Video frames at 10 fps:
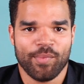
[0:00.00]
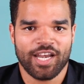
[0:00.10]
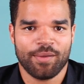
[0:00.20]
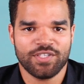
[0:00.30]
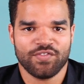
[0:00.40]
my
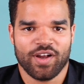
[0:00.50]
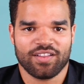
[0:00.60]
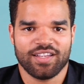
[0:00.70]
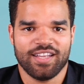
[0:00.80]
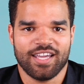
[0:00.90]
name is
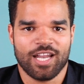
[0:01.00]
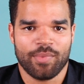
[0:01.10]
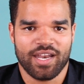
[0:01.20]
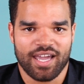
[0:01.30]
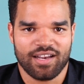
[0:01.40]
Franklin and I'm
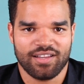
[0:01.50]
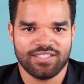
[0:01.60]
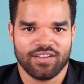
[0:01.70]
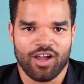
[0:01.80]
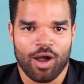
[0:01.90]
an
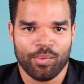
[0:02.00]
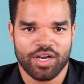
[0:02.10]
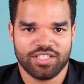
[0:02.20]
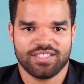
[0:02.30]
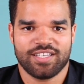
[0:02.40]
analyst on the
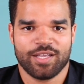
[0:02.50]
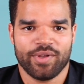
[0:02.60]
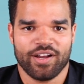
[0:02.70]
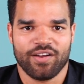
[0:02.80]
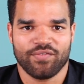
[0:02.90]
operations team
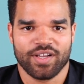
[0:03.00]
here at